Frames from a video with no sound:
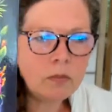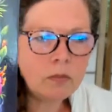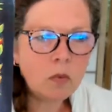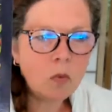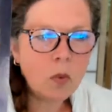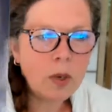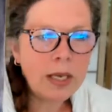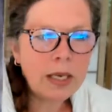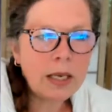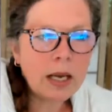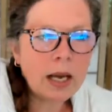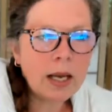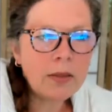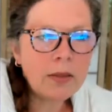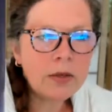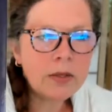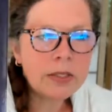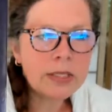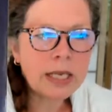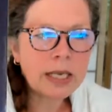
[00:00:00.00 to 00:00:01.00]
what
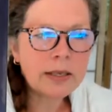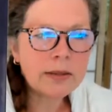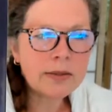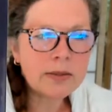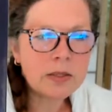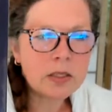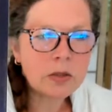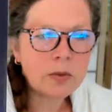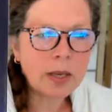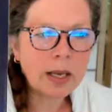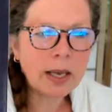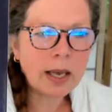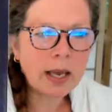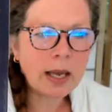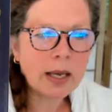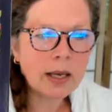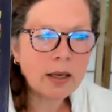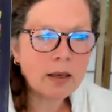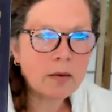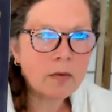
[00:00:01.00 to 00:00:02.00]
other decks do I
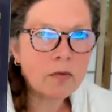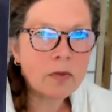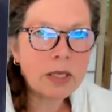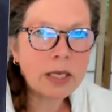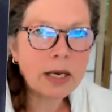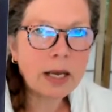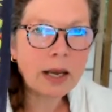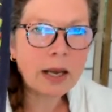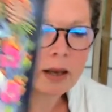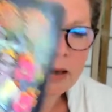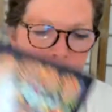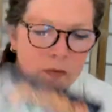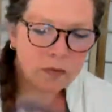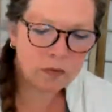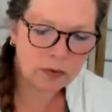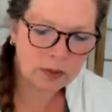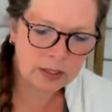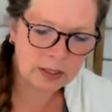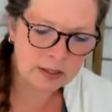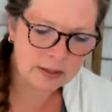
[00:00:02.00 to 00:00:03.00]
have that
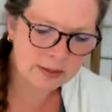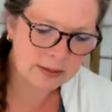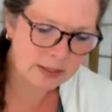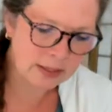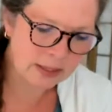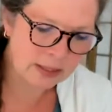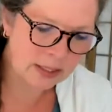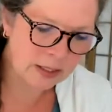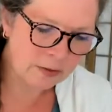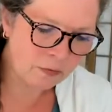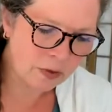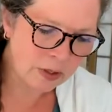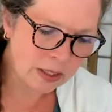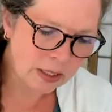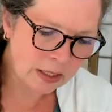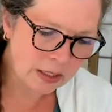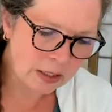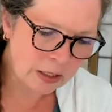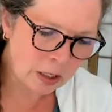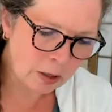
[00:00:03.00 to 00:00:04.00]
have a
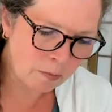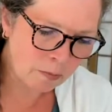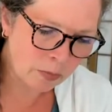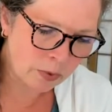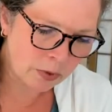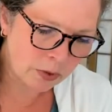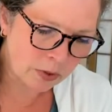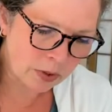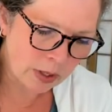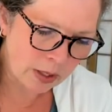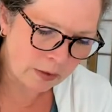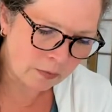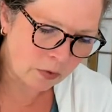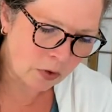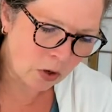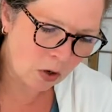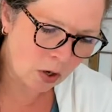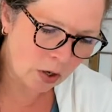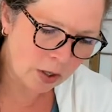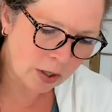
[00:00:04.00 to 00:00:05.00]
significant number of
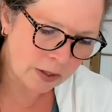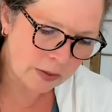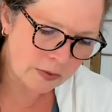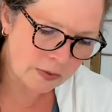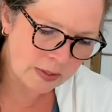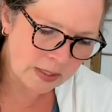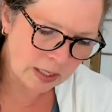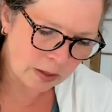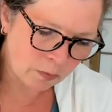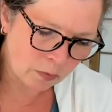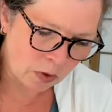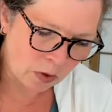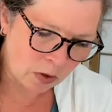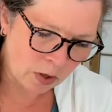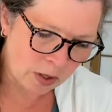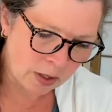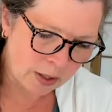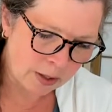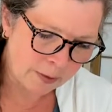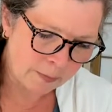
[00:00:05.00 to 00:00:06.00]
cards that
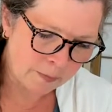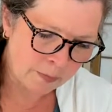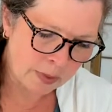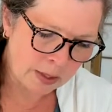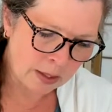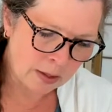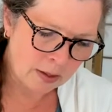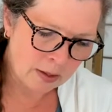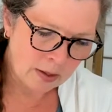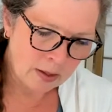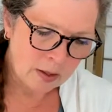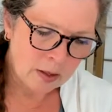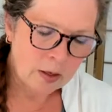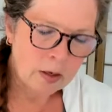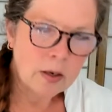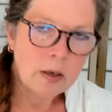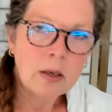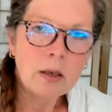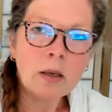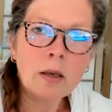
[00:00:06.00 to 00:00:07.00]
are
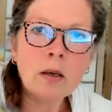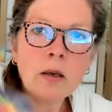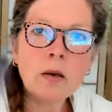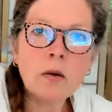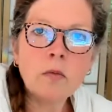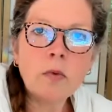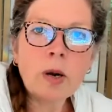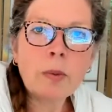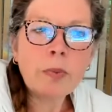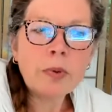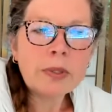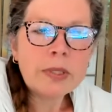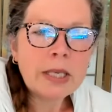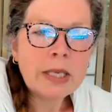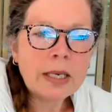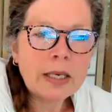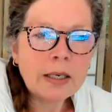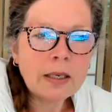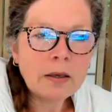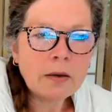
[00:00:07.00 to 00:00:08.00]

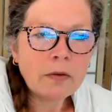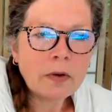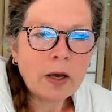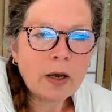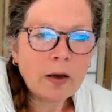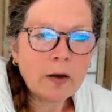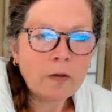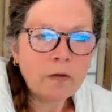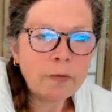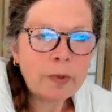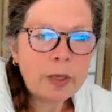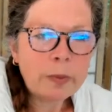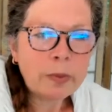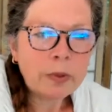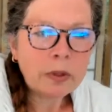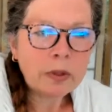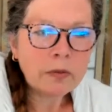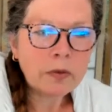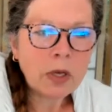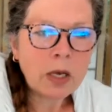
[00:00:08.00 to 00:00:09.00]
representative of
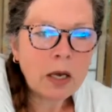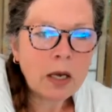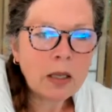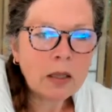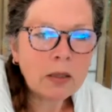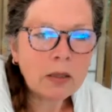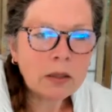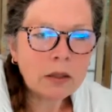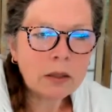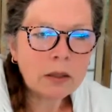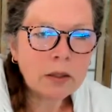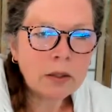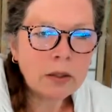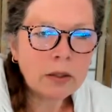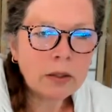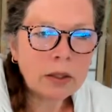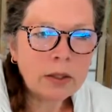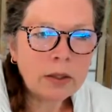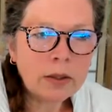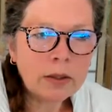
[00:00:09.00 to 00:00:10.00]
people of
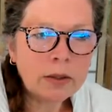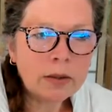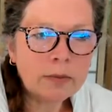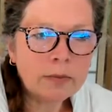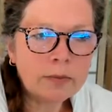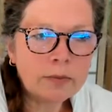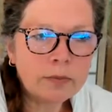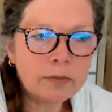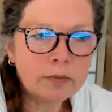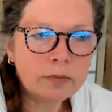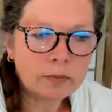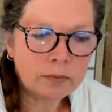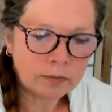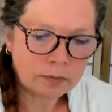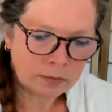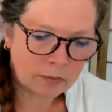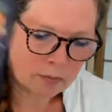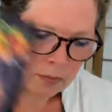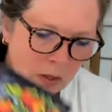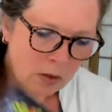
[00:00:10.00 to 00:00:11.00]
color,
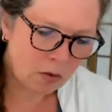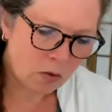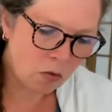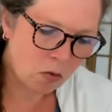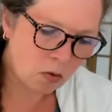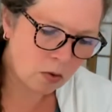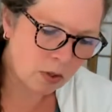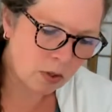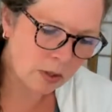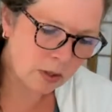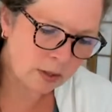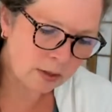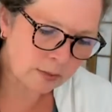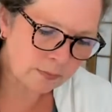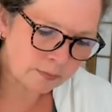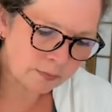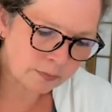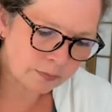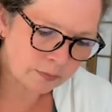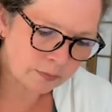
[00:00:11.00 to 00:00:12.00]
or